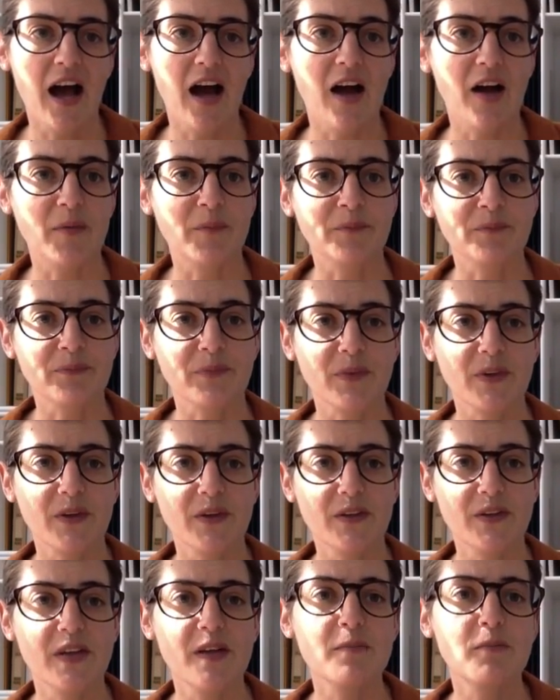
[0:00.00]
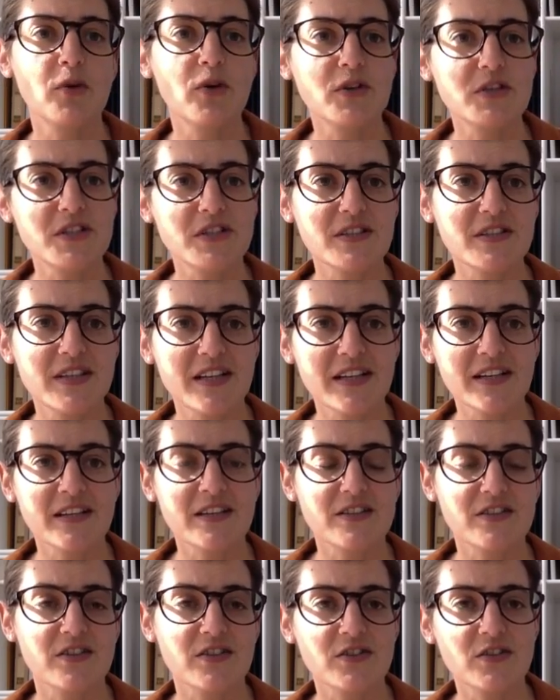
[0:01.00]
The important
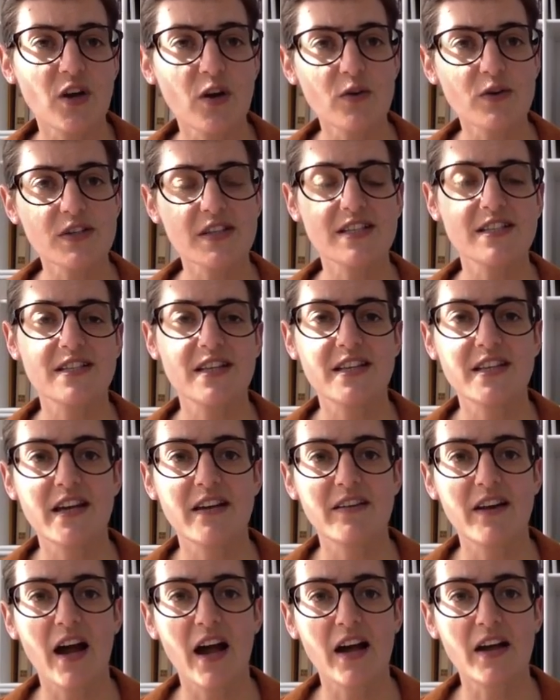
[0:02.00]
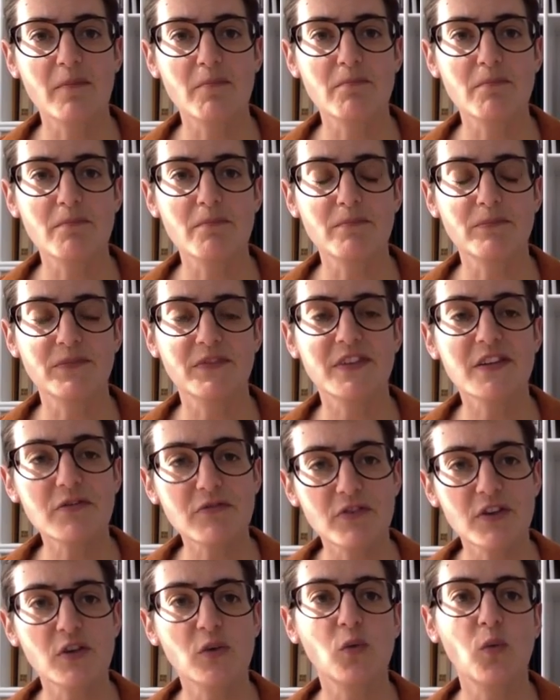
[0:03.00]
thing to note is that there are
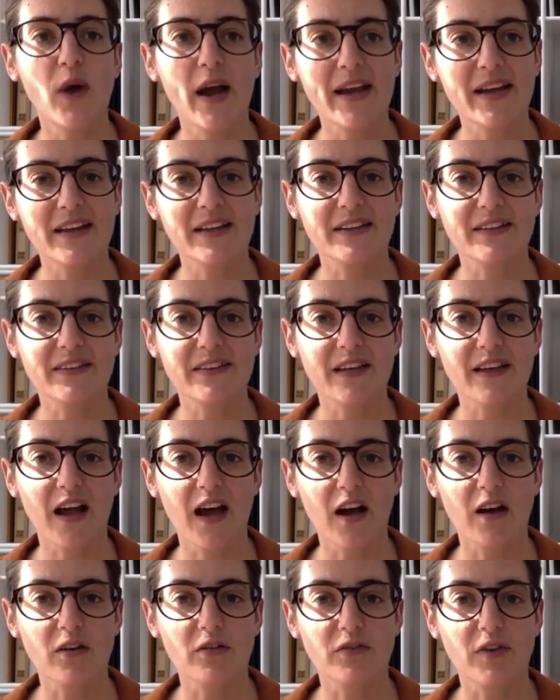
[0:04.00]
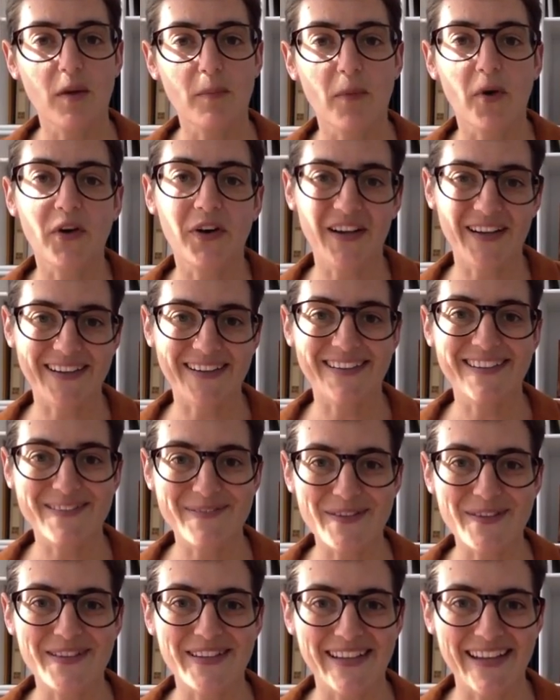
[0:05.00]
different ways of modeling
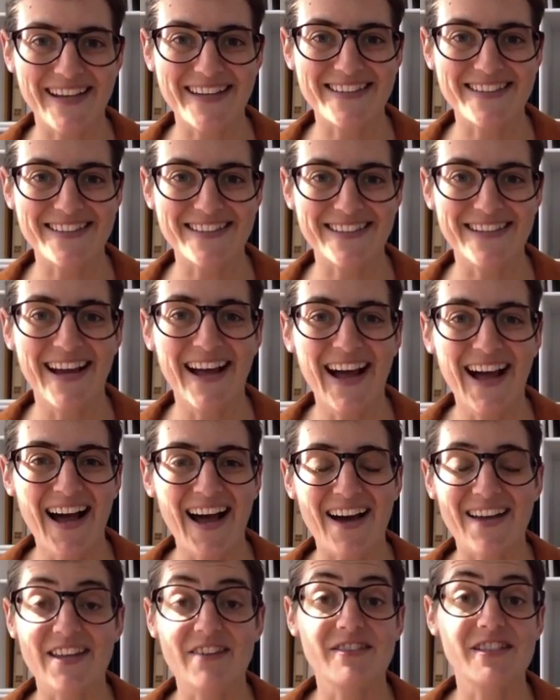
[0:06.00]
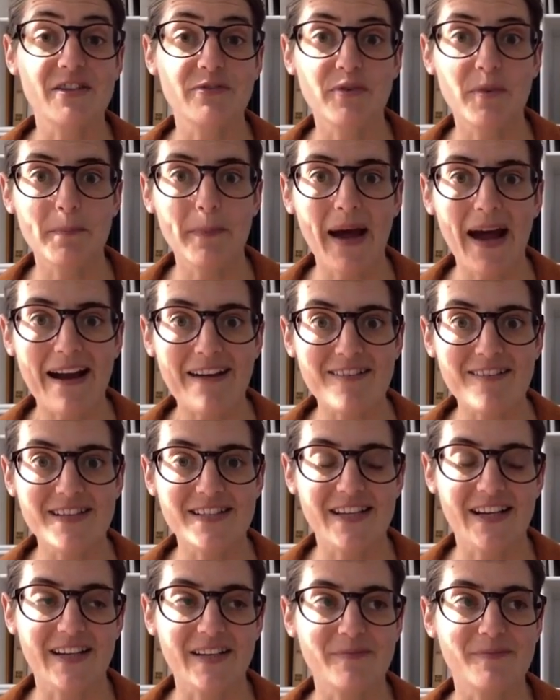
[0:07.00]
communication. There are different
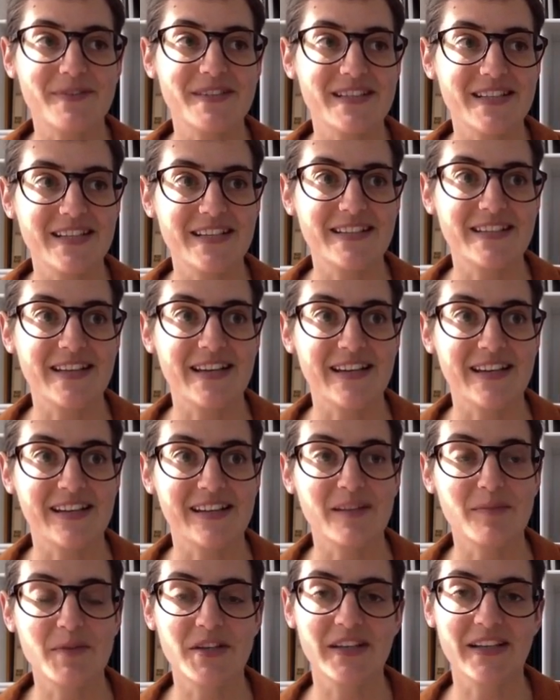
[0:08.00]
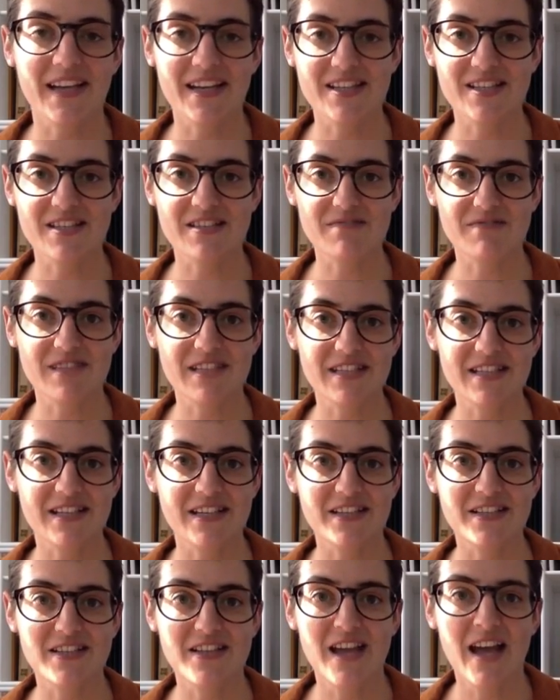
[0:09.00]
paradigms in the communication
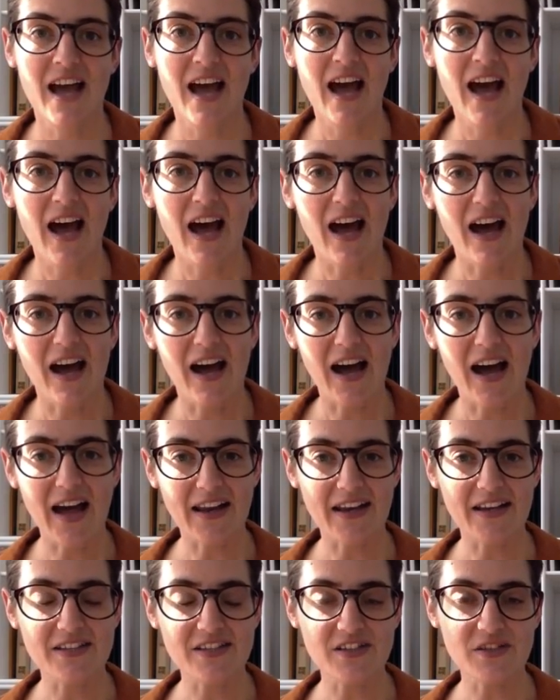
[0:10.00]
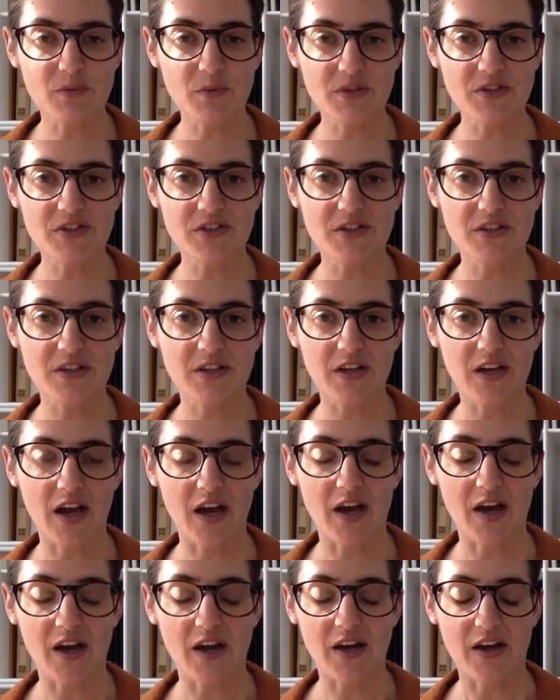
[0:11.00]
research. And I just want to
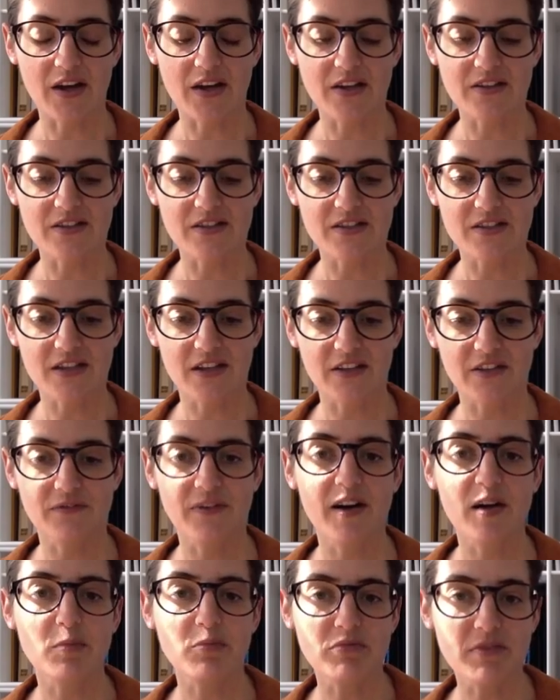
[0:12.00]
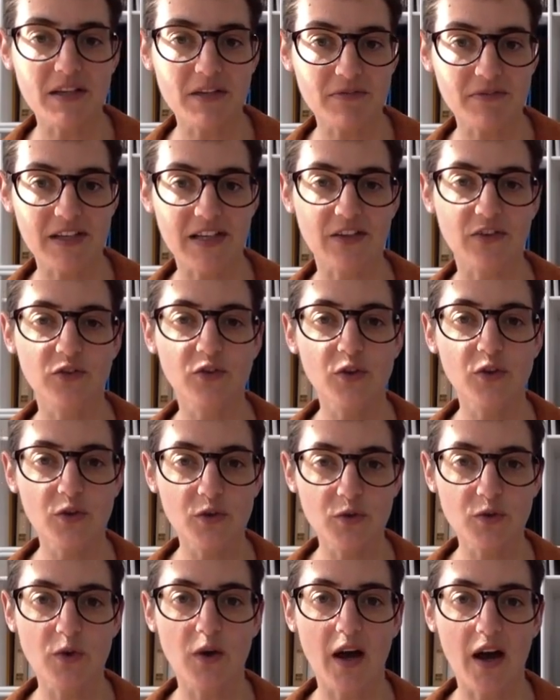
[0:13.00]
discuss very briefly
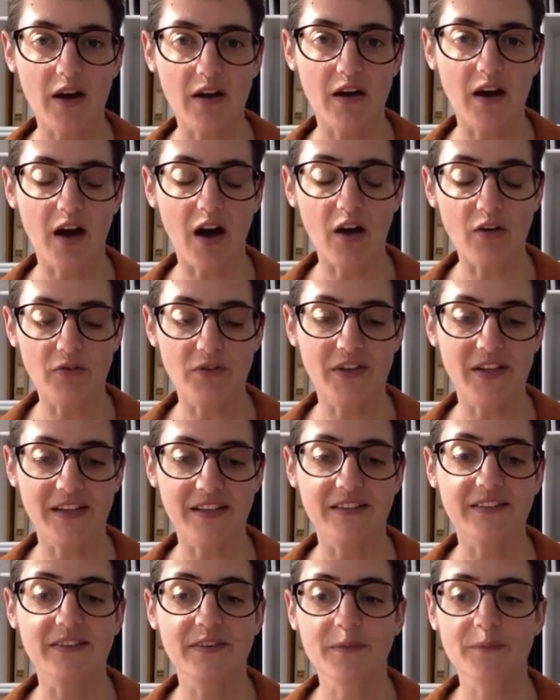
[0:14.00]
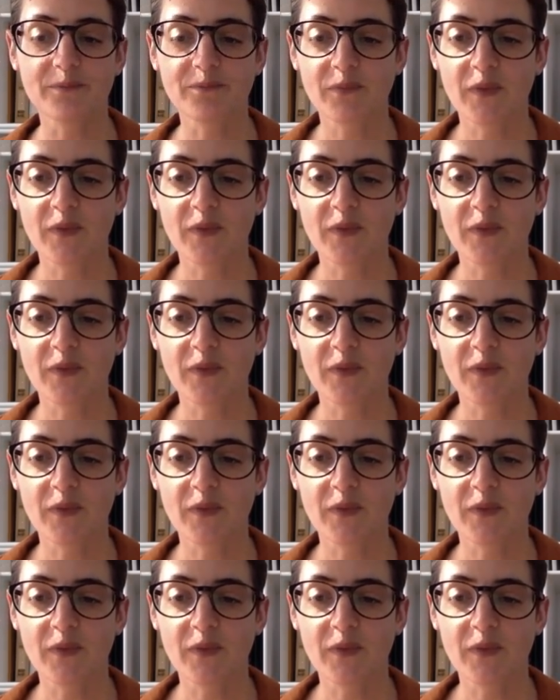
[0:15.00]
two of these.